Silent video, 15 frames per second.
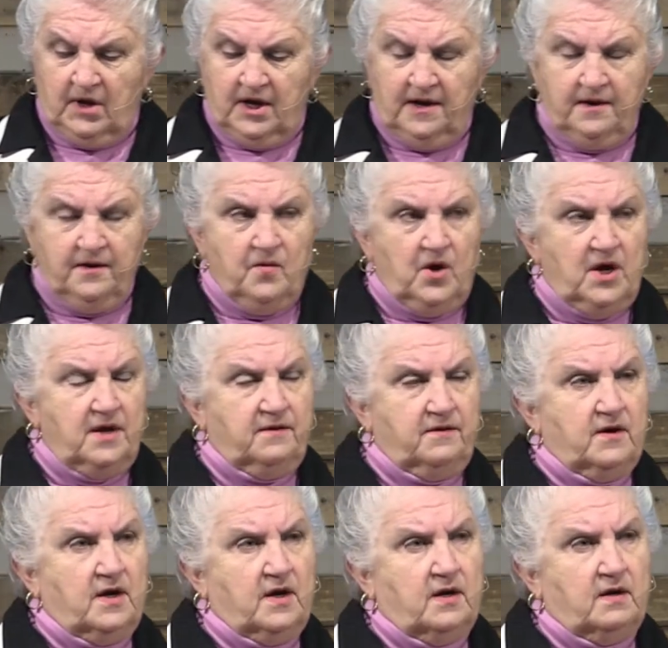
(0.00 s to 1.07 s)
But anyway,
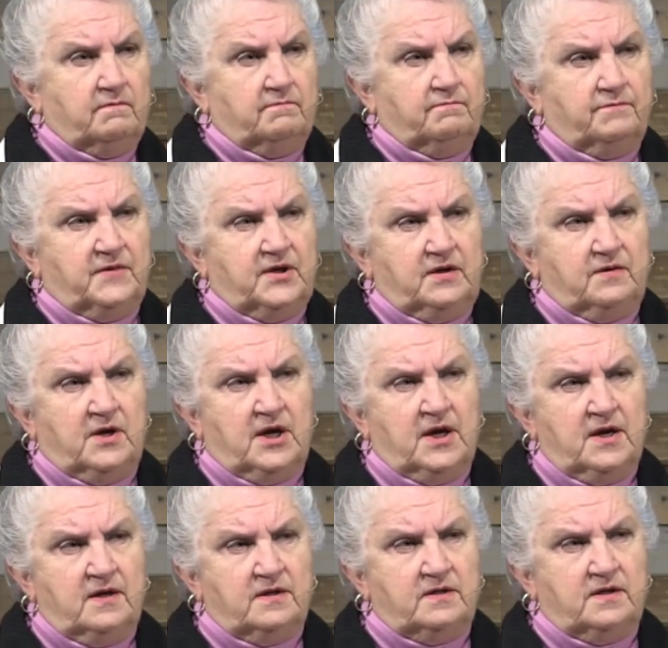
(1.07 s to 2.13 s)
the
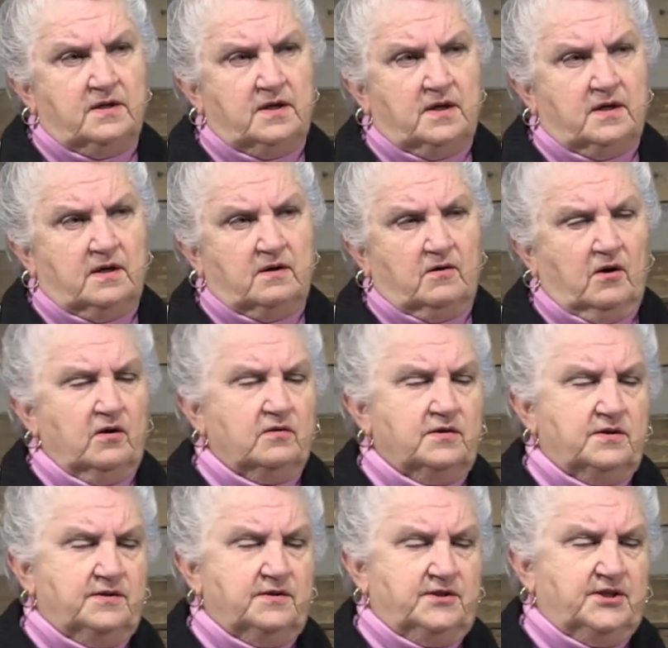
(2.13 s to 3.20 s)
United,
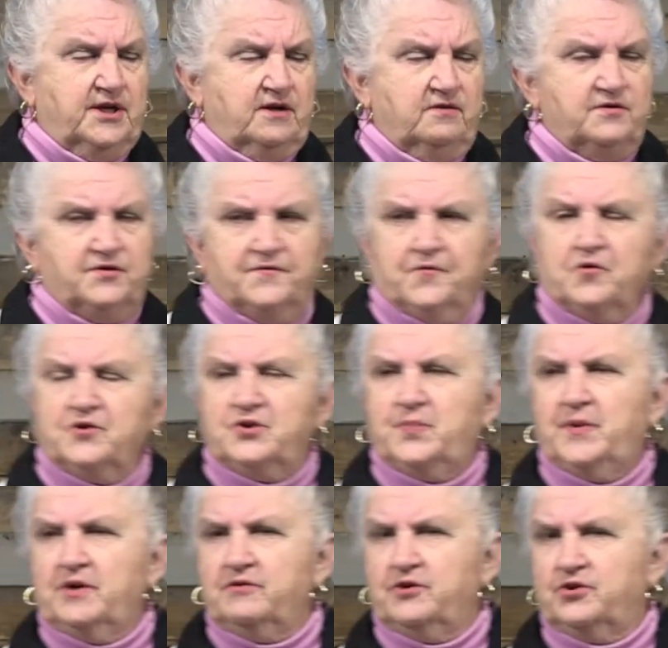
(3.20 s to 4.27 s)
our Centers for
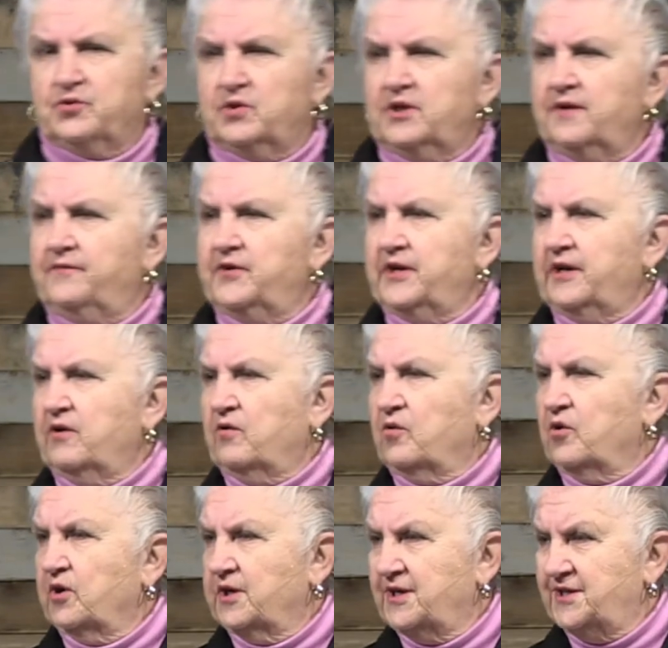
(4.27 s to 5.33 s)
Spiritual Living
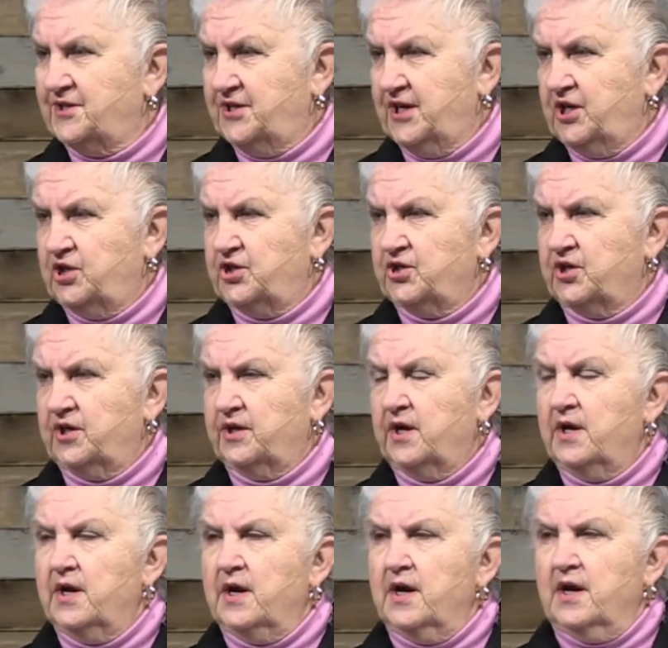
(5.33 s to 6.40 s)

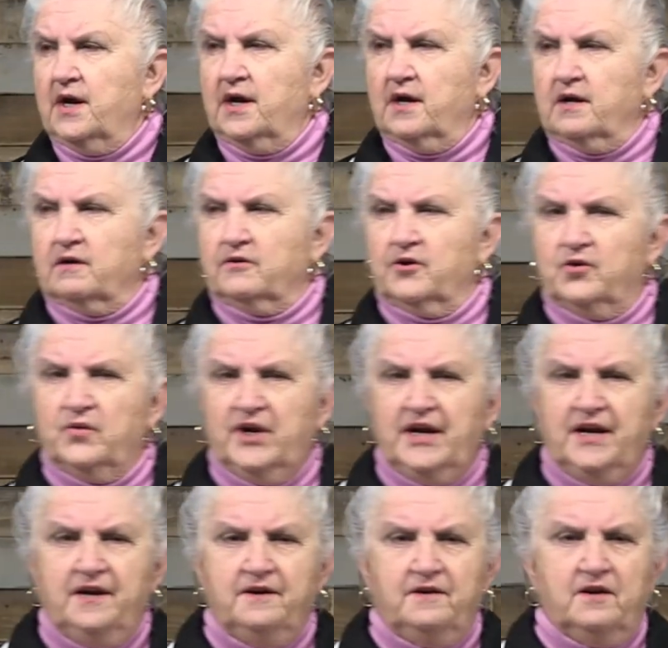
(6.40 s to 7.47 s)
organization,
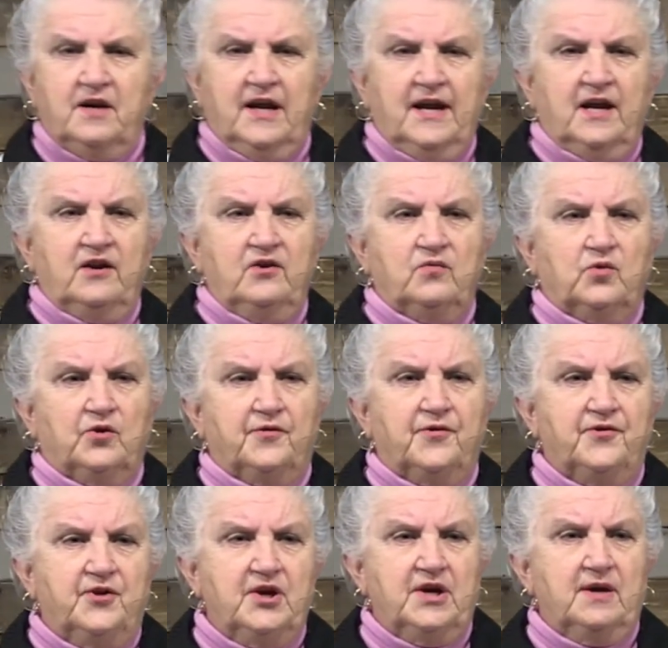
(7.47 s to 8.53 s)
created an annual
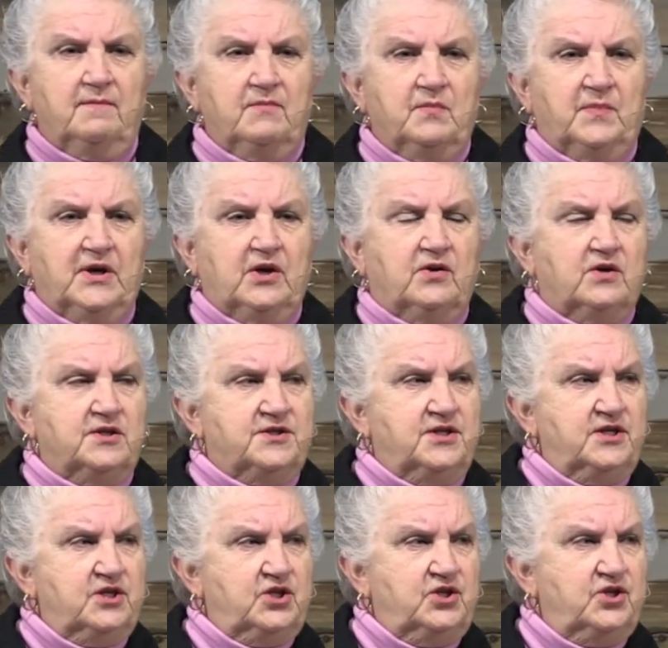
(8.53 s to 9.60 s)
theme because
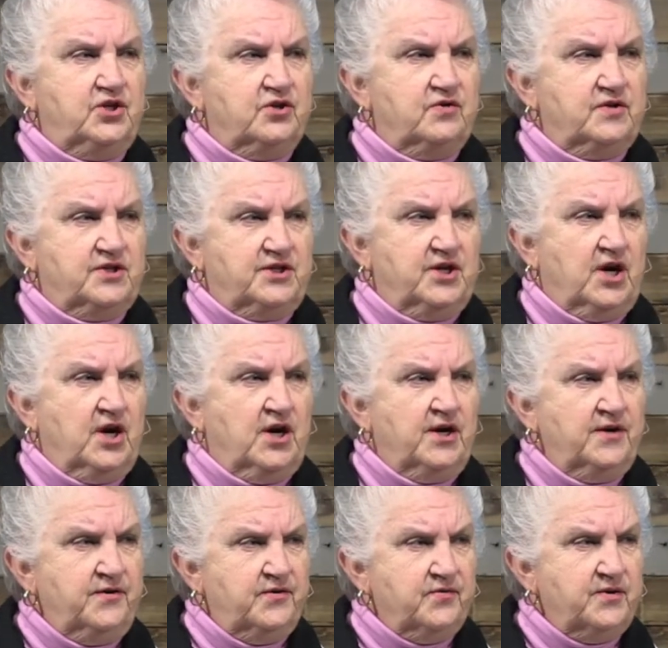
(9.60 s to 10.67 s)
this year is the
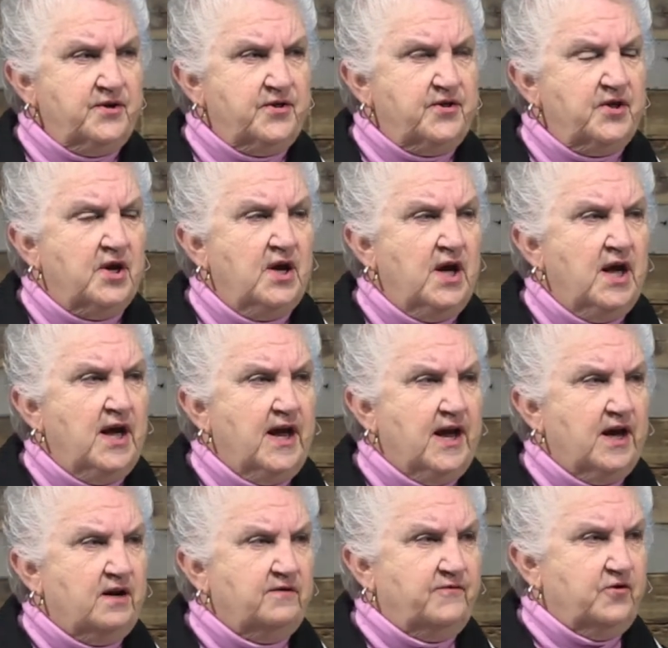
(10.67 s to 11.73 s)
100th
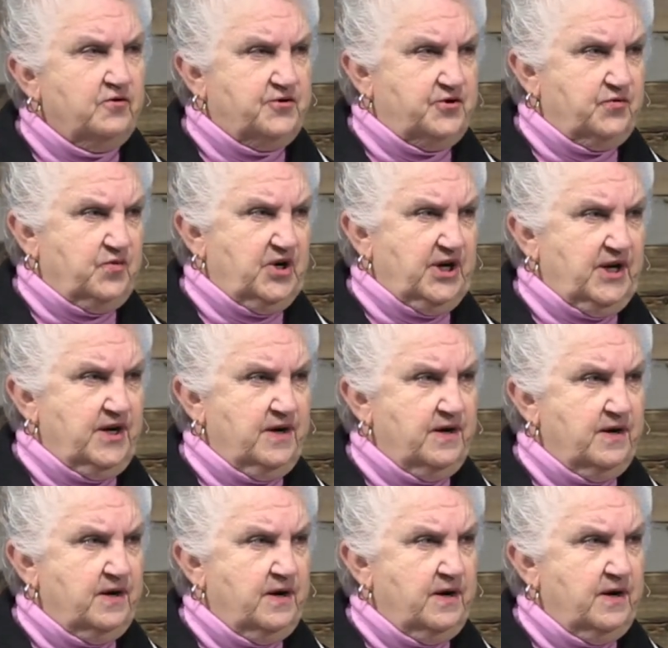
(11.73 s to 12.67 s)
anniversary